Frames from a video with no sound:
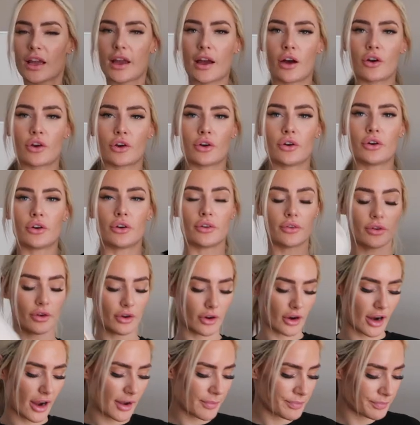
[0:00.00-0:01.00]
How good.
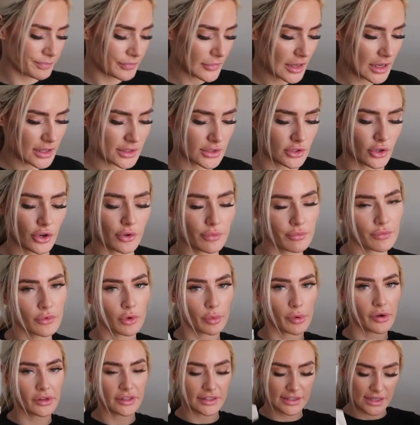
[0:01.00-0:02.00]
All right. So
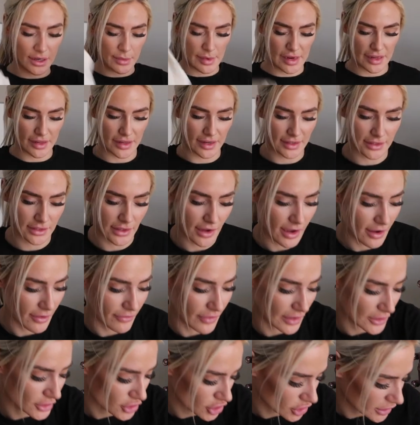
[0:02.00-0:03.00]
you'll probably see me in these
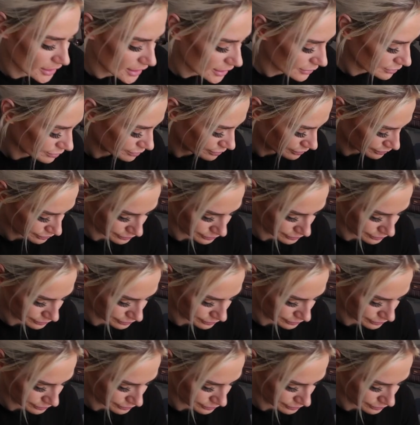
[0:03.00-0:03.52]
eventually.